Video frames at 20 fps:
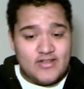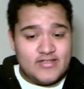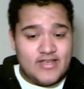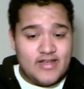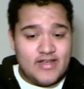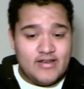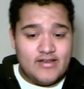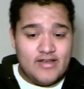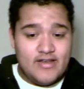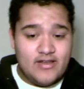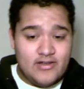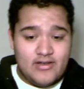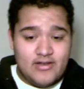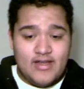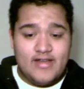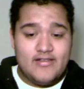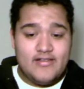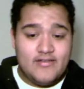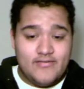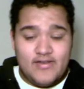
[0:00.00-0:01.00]
getting yellow
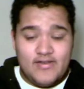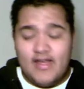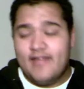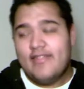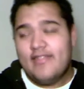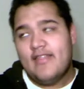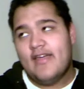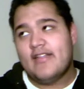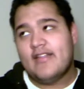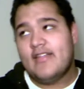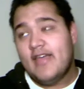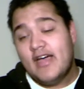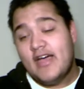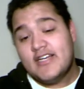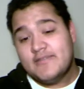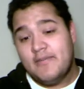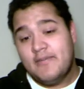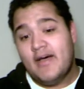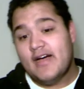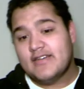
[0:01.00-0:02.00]
lights of death like the
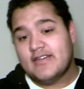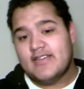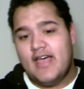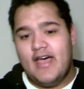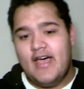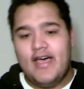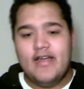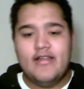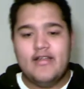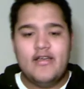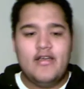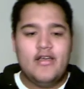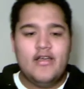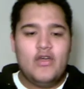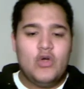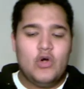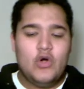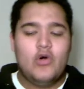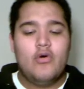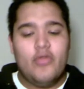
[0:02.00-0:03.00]
Xbox had,
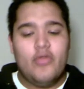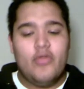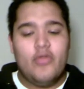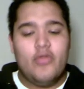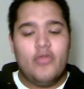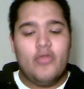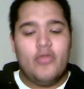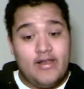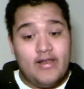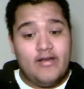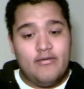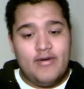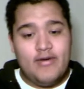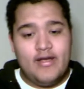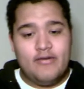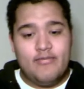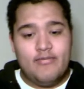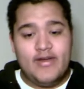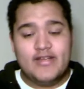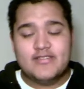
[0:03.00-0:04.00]
or the
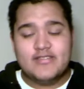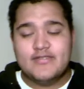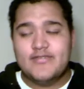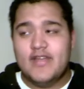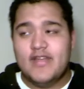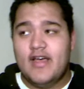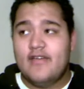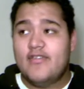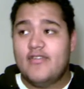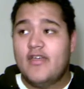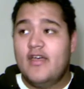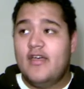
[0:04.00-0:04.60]
red rings of death,